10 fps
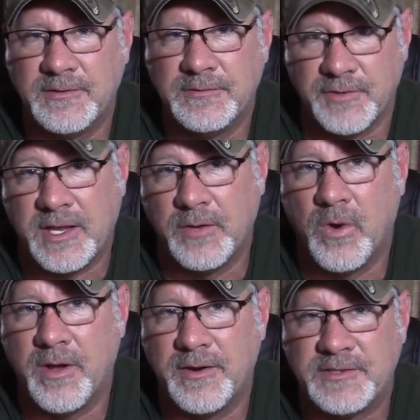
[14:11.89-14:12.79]
drinking
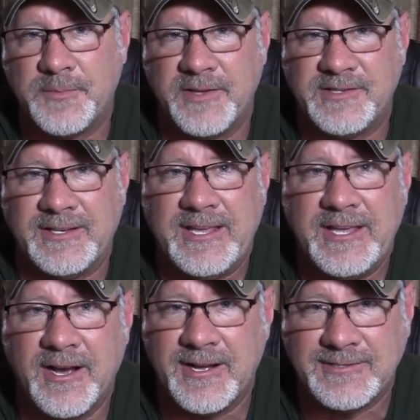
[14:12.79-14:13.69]
water dispensing
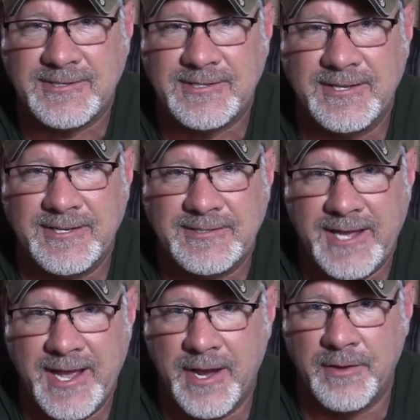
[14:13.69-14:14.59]
kiosks in
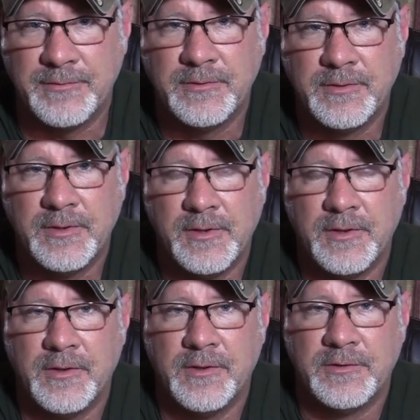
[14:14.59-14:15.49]
town.
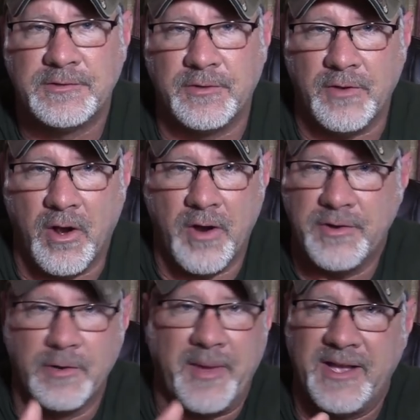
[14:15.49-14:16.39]
So all
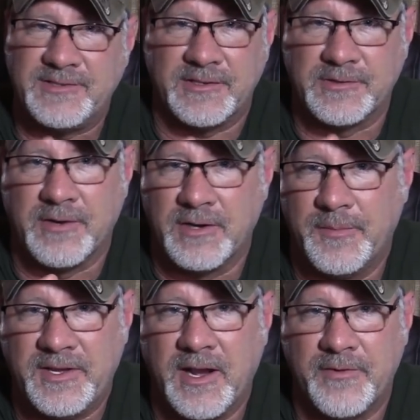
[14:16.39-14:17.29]
your basics are going
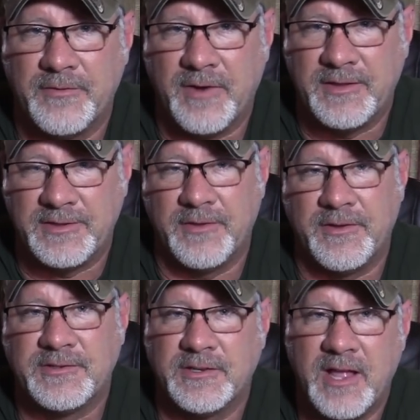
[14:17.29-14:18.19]
to be covered right there.
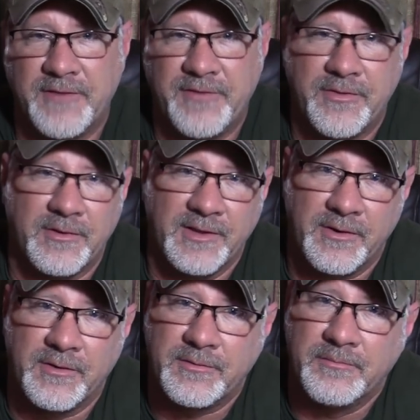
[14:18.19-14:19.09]
There's a lot of other
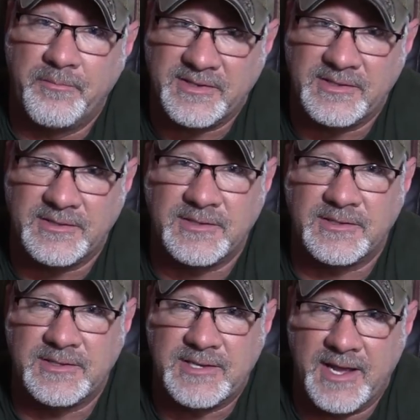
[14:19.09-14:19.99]
little
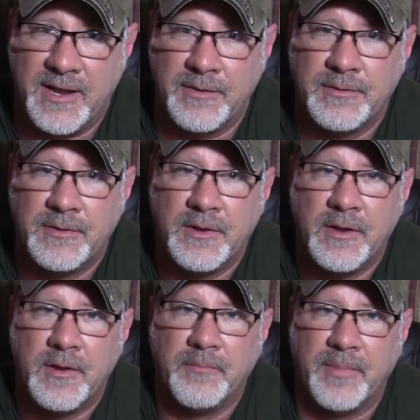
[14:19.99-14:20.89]
businesses in town,
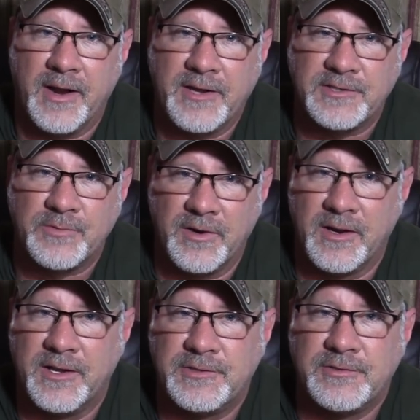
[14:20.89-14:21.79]
but I just want
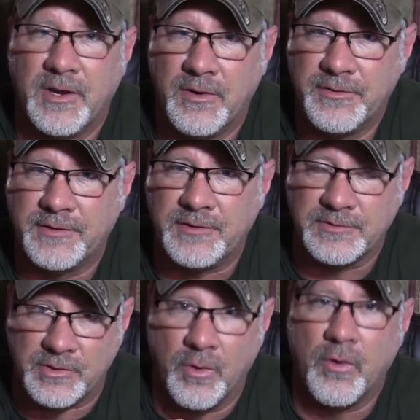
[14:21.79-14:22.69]
to let you know that
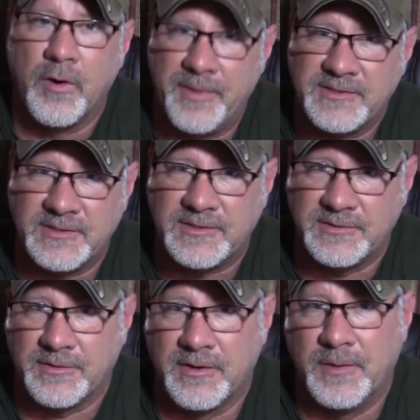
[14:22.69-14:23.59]
those core
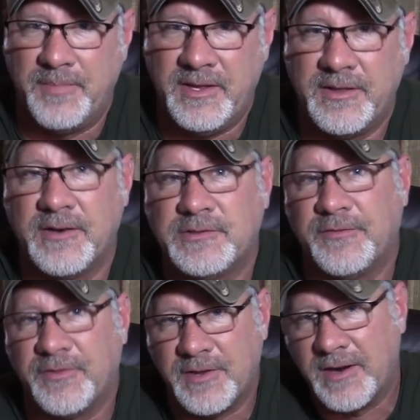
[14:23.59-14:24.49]
businesses are going to be there. So
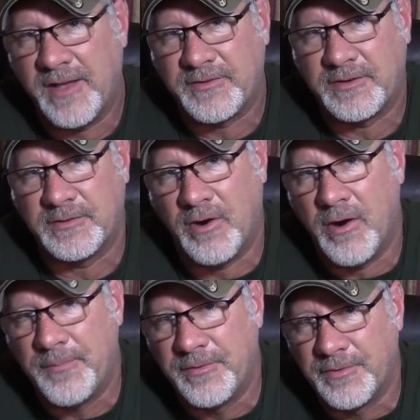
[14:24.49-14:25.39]
if you're there to have
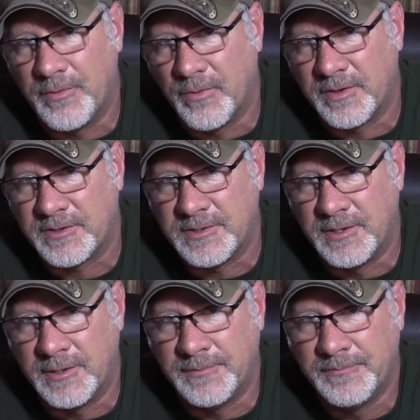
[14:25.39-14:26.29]
carpentry work
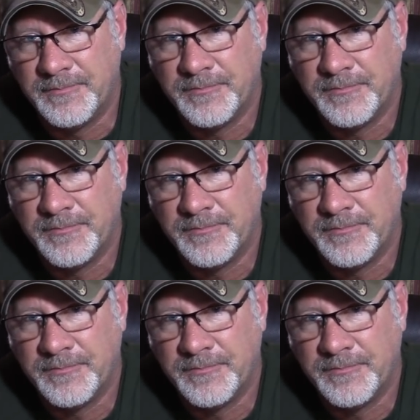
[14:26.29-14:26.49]
done,